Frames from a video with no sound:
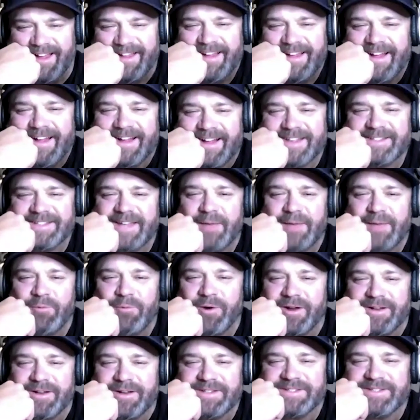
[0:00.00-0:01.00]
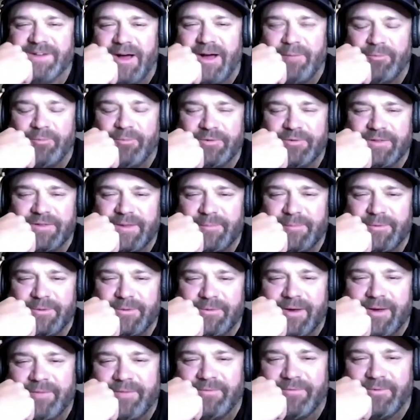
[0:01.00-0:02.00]
Because they weren't going to stop with him or
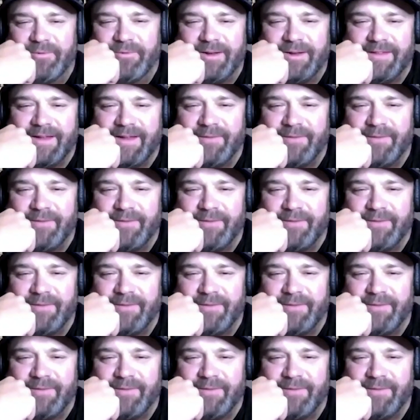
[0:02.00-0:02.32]
the referee.